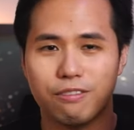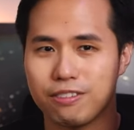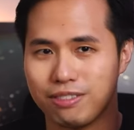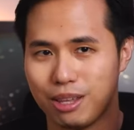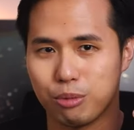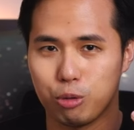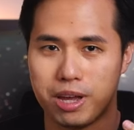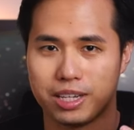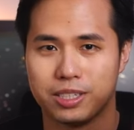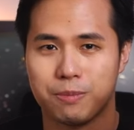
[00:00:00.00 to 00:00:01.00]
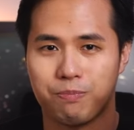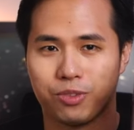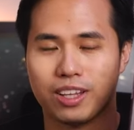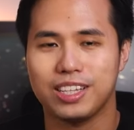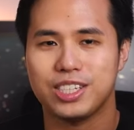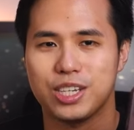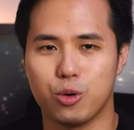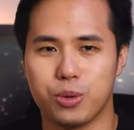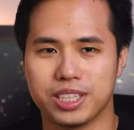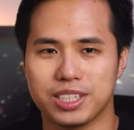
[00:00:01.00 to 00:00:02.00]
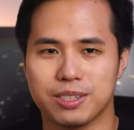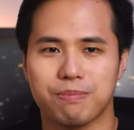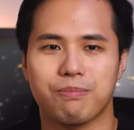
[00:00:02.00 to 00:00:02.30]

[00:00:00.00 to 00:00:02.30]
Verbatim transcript: the 15 Pro Max. Let's see who wins.